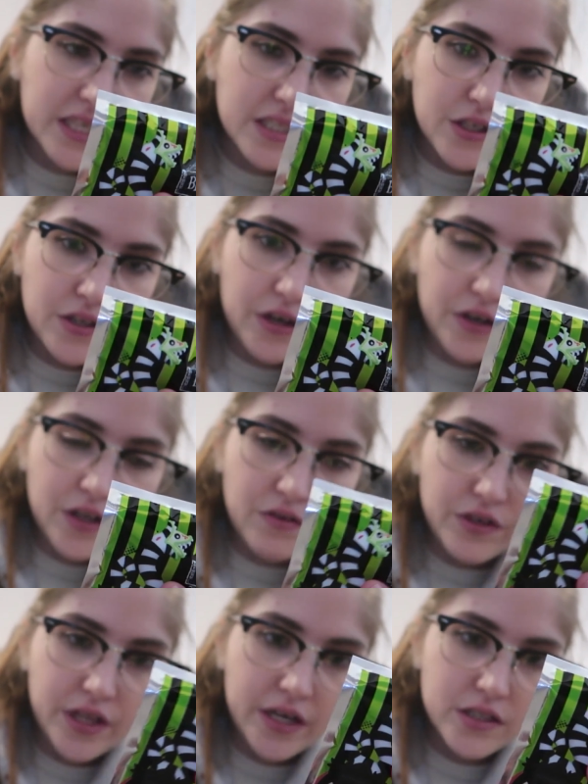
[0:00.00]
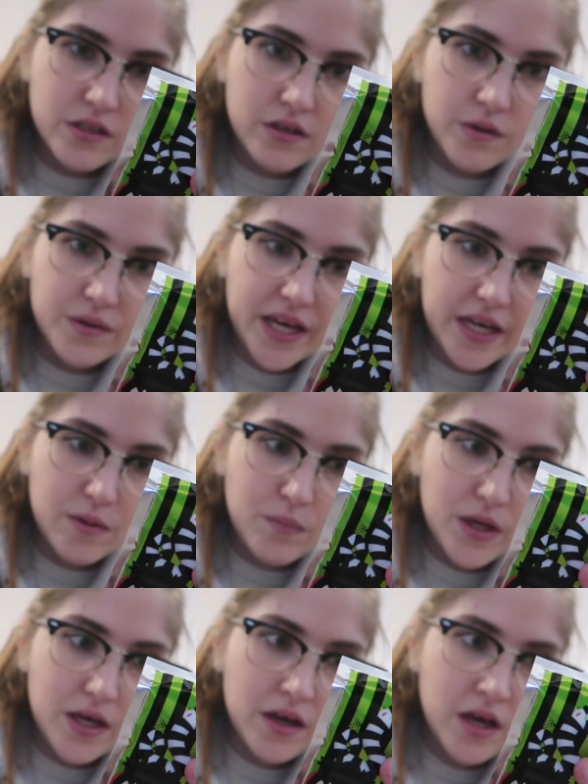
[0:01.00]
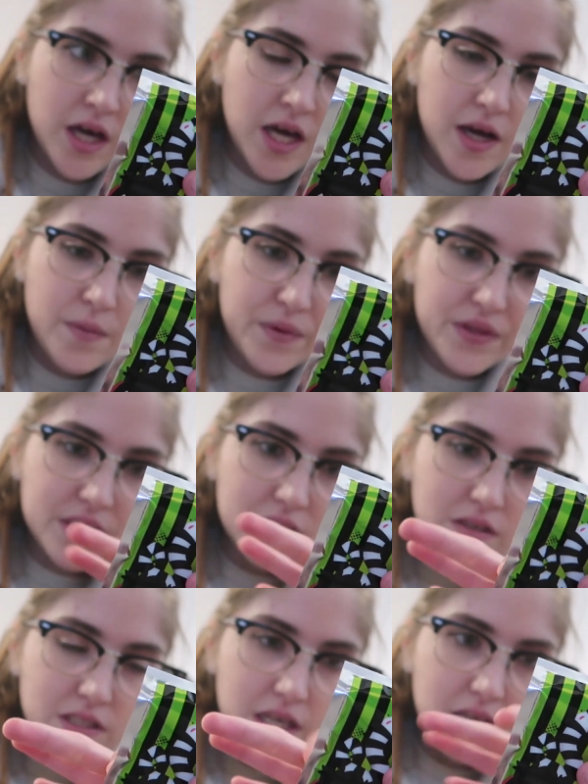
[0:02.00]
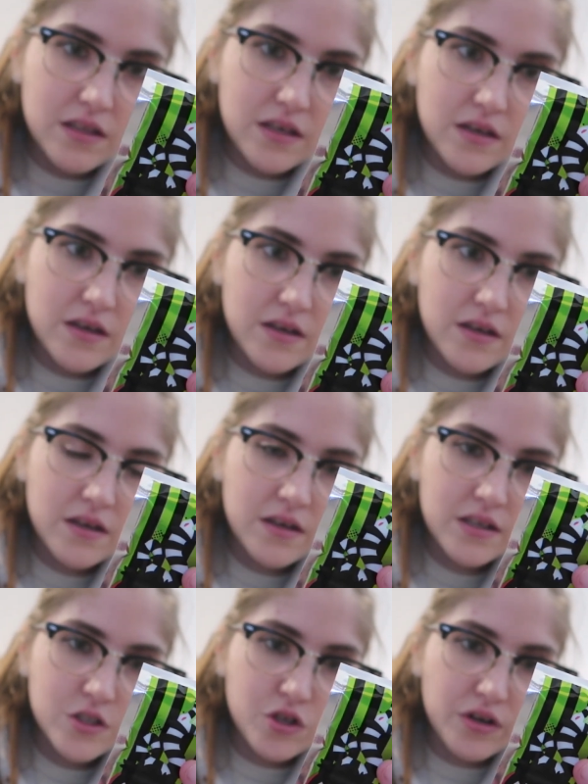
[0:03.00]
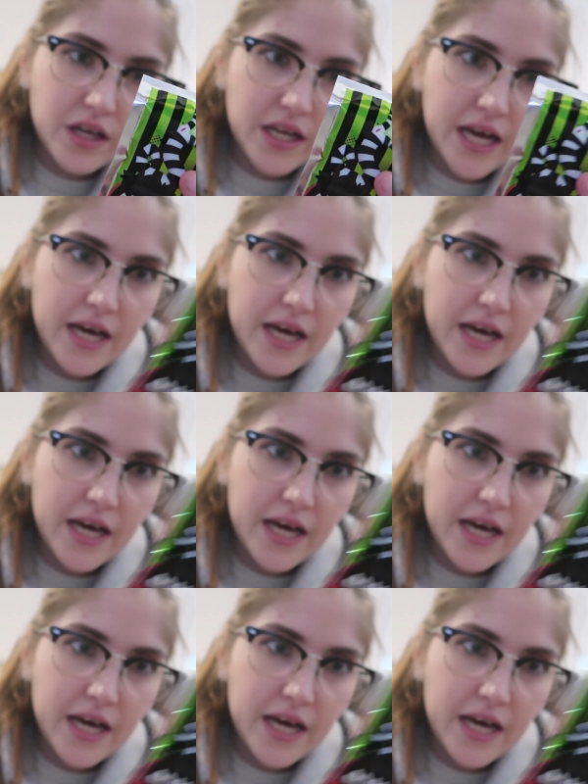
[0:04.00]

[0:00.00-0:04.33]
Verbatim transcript: Lydia's are already over there, so I don't know what that could be. But this looks like the shrunken